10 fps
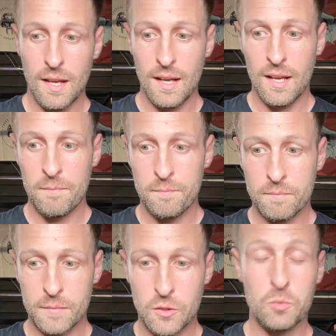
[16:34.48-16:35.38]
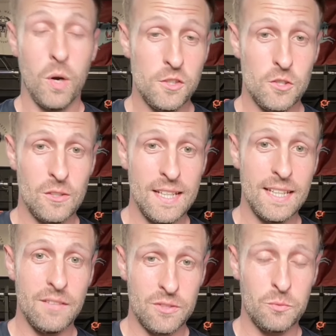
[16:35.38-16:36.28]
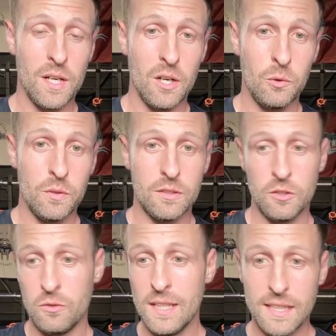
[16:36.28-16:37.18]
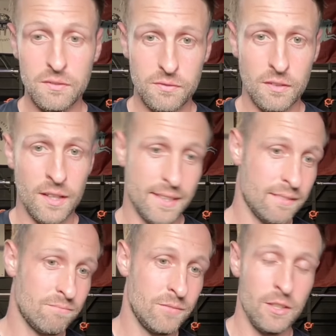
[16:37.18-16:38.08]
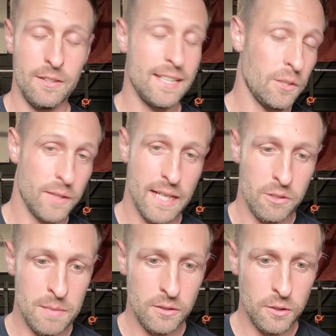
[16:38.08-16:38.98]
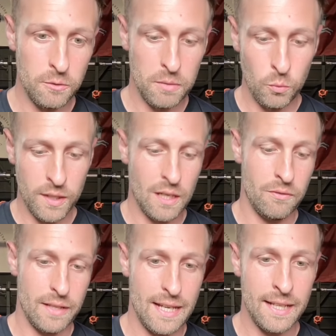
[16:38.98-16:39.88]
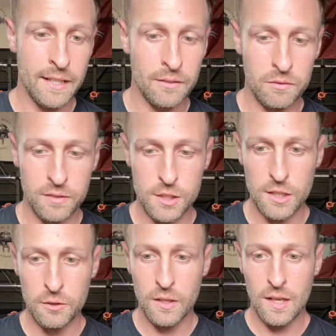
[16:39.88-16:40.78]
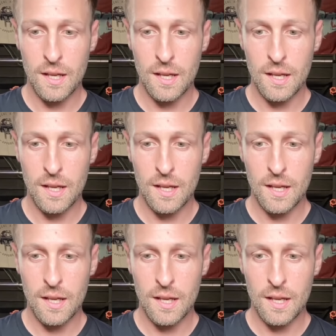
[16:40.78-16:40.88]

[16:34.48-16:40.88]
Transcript: Um, because once you leave as well, you leave. Like, you know, they don't care about you, but we'll cover that in another video.